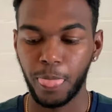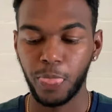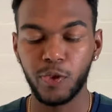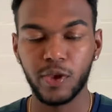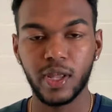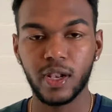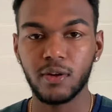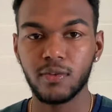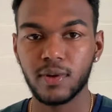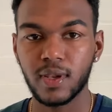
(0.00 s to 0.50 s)
you
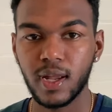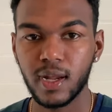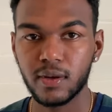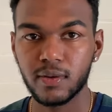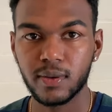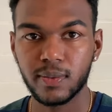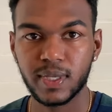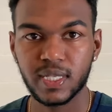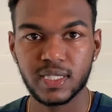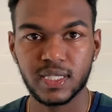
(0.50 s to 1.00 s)
cannot rely
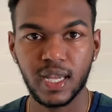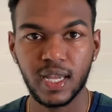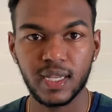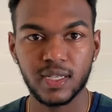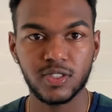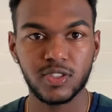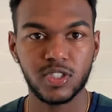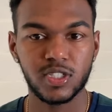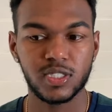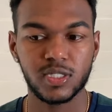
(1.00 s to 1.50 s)
on it because that
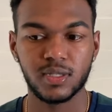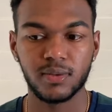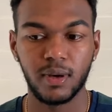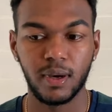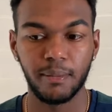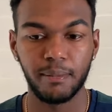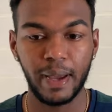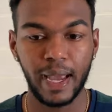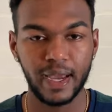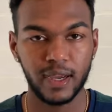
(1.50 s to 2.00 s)
is just
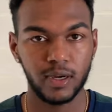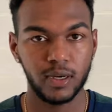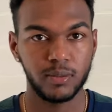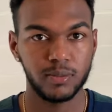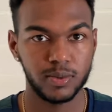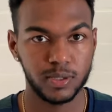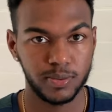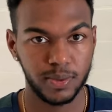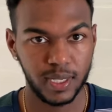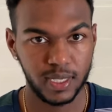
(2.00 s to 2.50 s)
backup
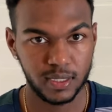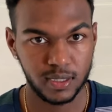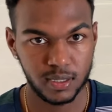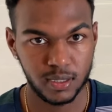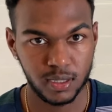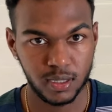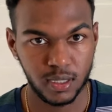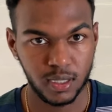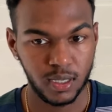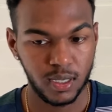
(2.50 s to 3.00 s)
space.
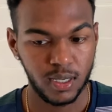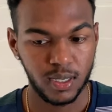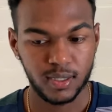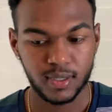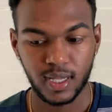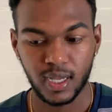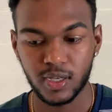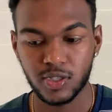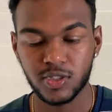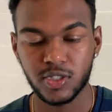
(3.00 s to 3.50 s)

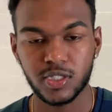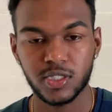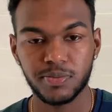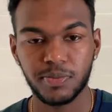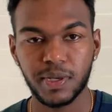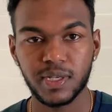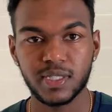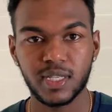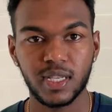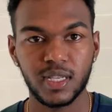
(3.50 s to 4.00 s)
That's just
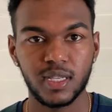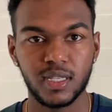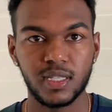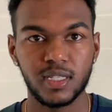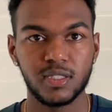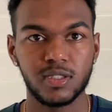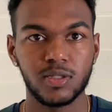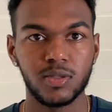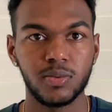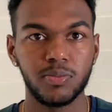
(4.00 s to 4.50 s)
space that it
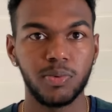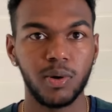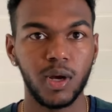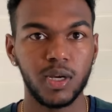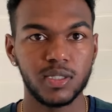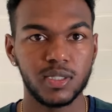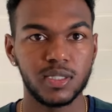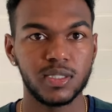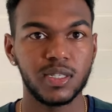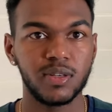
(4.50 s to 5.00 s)
needs to
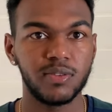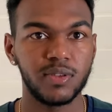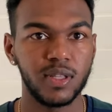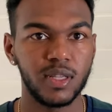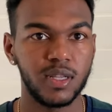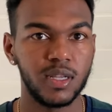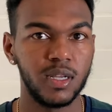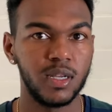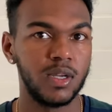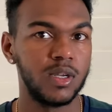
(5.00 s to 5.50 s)
process
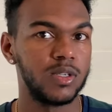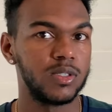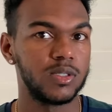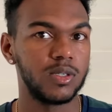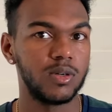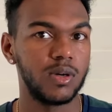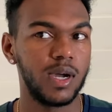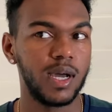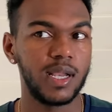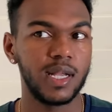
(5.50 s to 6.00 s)
everything. So
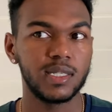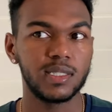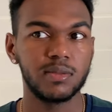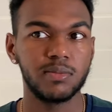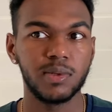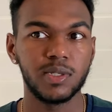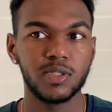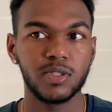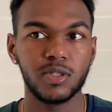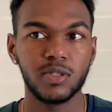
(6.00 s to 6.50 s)
I like to
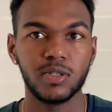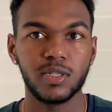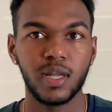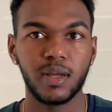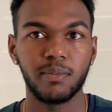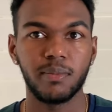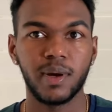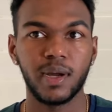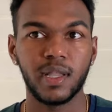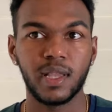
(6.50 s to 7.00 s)
make sure
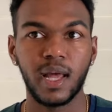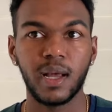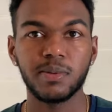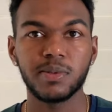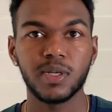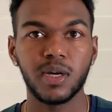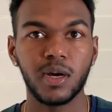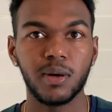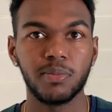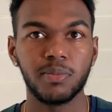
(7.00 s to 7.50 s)
that my
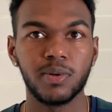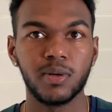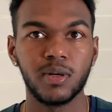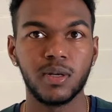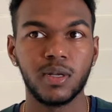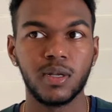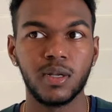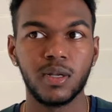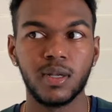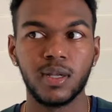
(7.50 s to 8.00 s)
laptop
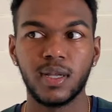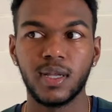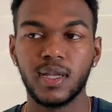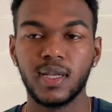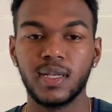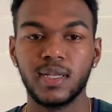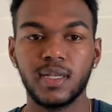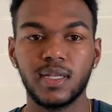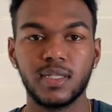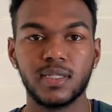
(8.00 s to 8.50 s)

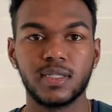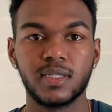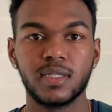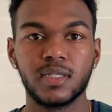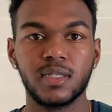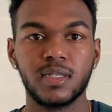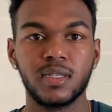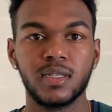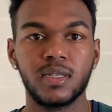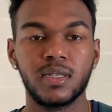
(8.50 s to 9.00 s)
is
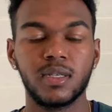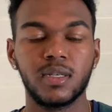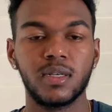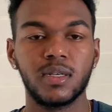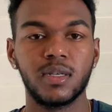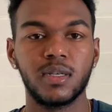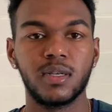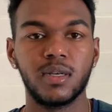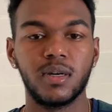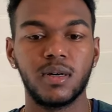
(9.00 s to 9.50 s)

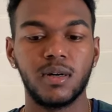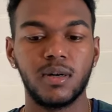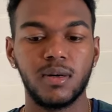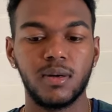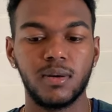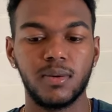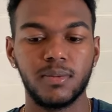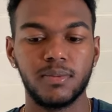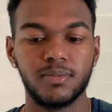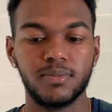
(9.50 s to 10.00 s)

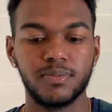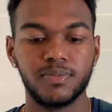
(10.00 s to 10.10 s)
um,